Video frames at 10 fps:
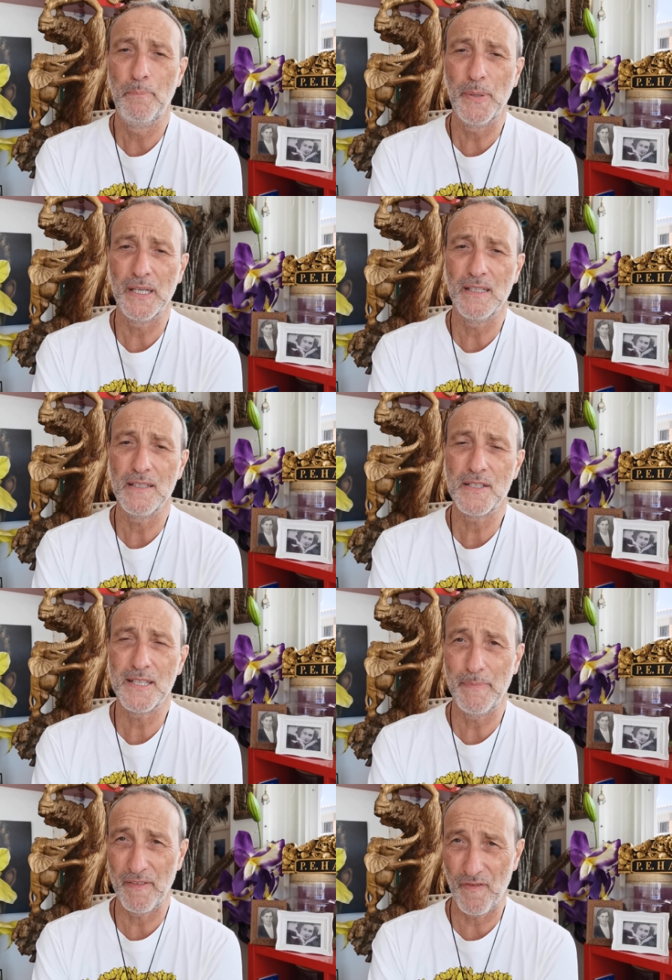But
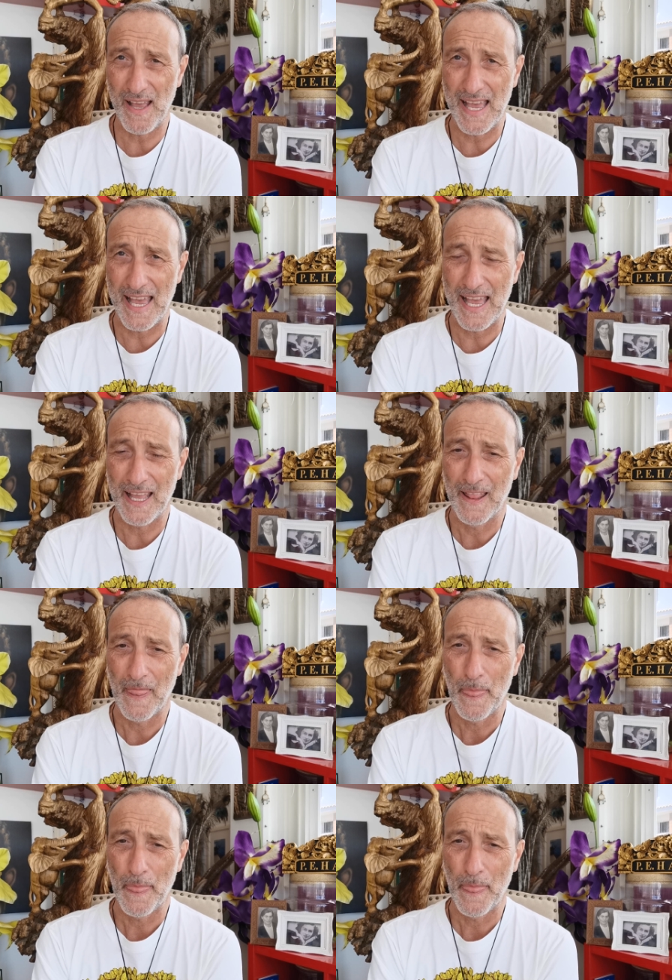to be fair,